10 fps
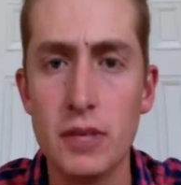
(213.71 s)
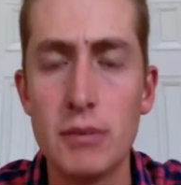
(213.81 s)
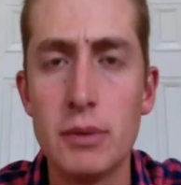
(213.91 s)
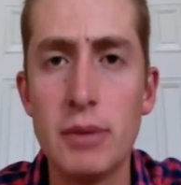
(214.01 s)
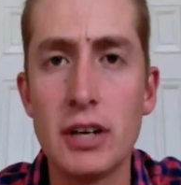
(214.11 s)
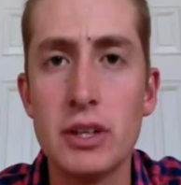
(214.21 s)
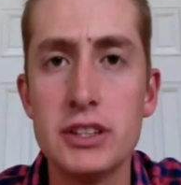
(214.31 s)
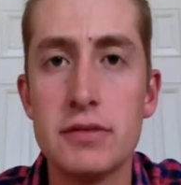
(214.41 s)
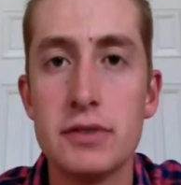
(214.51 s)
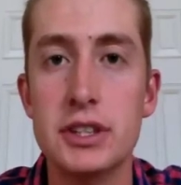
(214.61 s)
But my
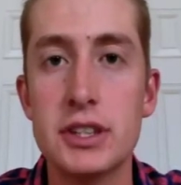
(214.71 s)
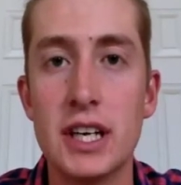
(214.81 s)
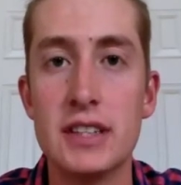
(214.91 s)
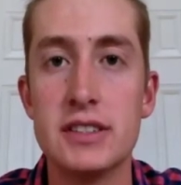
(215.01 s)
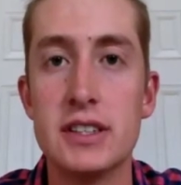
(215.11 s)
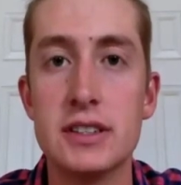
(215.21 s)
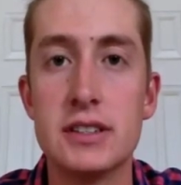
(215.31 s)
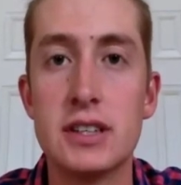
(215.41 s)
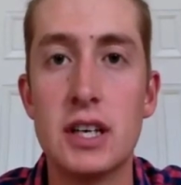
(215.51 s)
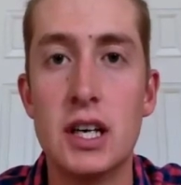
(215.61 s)
question for you guys
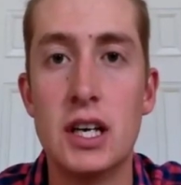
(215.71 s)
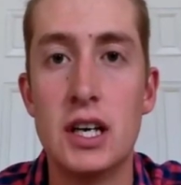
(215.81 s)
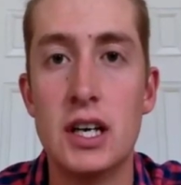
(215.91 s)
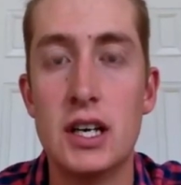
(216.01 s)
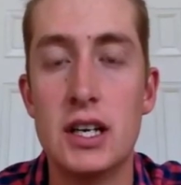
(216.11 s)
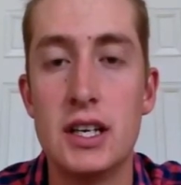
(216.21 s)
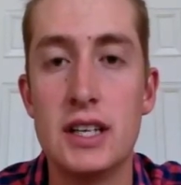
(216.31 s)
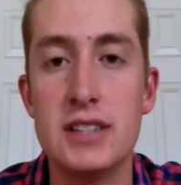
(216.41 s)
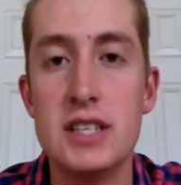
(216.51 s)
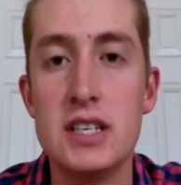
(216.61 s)
is
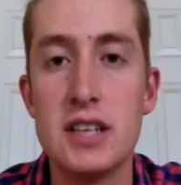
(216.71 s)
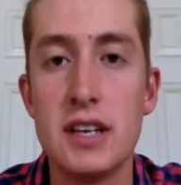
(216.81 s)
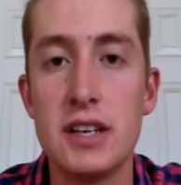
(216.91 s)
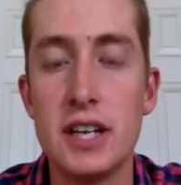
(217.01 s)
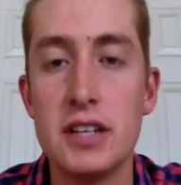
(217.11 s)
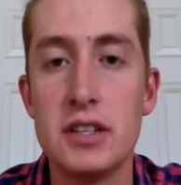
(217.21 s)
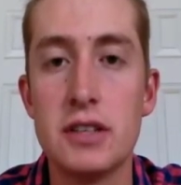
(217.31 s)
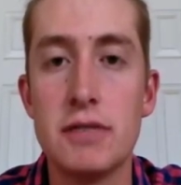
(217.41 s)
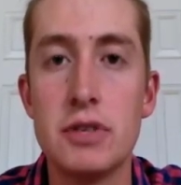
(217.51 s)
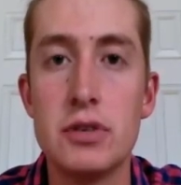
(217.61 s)
desalination
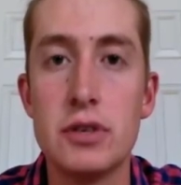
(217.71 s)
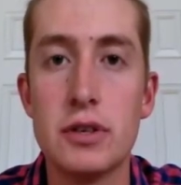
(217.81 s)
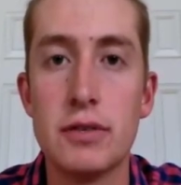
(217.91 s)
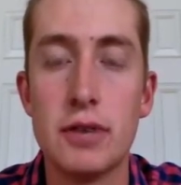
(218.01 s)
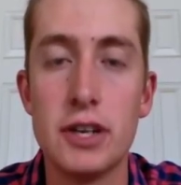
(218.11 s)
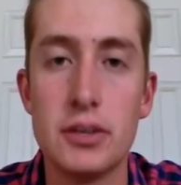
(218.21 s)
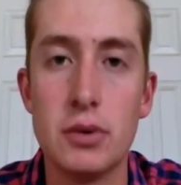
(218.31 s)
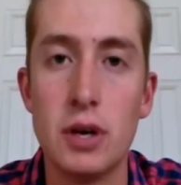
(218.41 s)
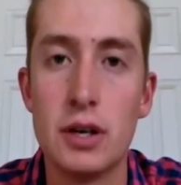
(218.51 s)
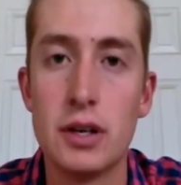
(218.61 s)
the future of fresh
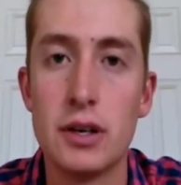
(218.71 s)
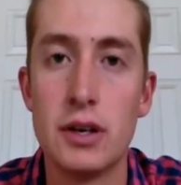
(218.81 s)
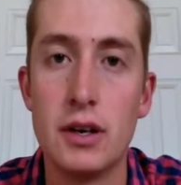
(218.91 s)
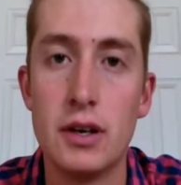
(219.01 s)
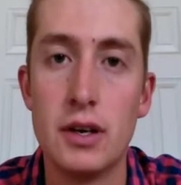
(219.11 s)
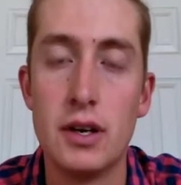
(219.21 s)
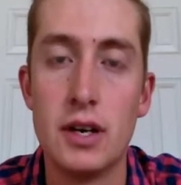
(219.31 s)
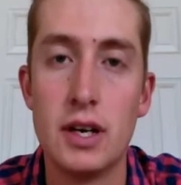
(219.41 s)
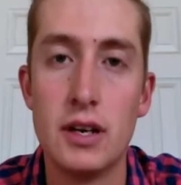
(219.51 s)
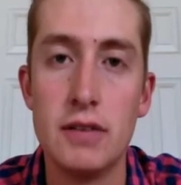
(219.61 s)
water?
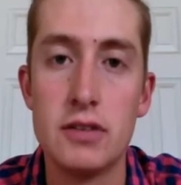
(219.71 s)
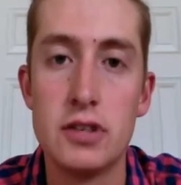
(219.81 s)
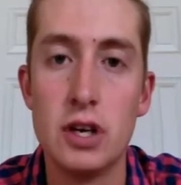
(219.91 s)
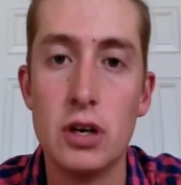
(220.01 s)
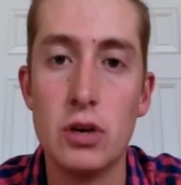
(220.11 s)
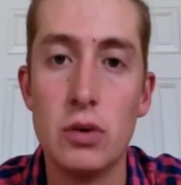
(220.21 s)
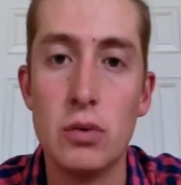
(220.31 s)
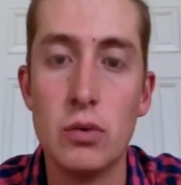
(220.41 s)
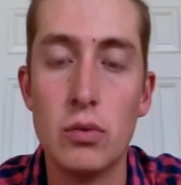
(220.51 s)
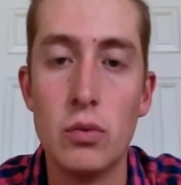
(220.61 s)
And if so,
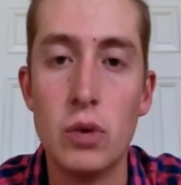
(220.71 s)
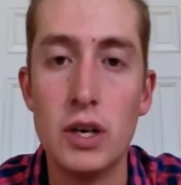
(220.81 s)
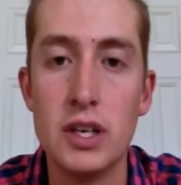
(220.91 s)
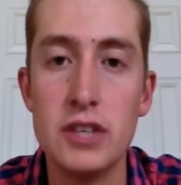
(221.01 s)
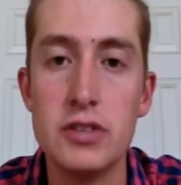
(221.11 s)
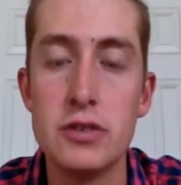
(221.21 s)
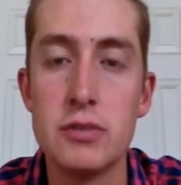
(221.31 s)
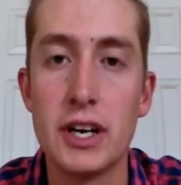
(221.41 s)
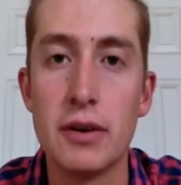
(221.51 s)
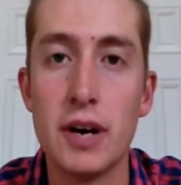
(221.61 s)
what issues
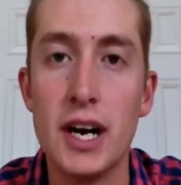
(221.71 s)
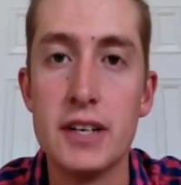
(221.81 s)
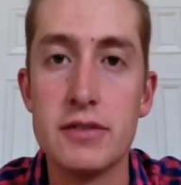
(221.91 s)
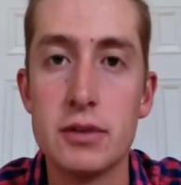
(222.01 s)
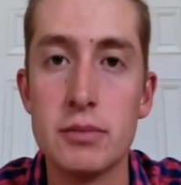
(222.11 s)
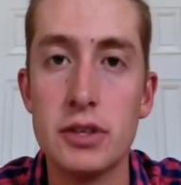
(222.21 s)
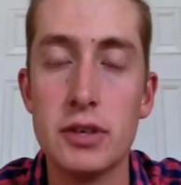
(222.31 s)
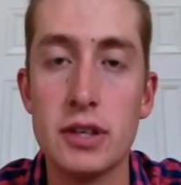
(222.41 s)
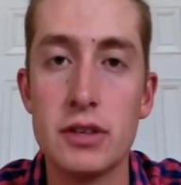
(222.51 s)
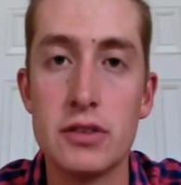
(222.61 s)
might arise from
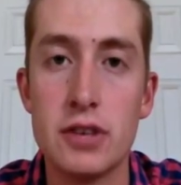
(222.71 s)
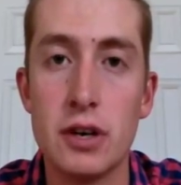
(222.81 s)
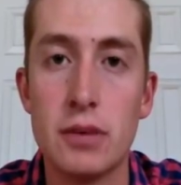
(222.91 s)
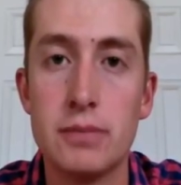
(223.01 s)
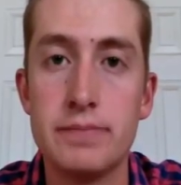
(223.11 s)
doing so?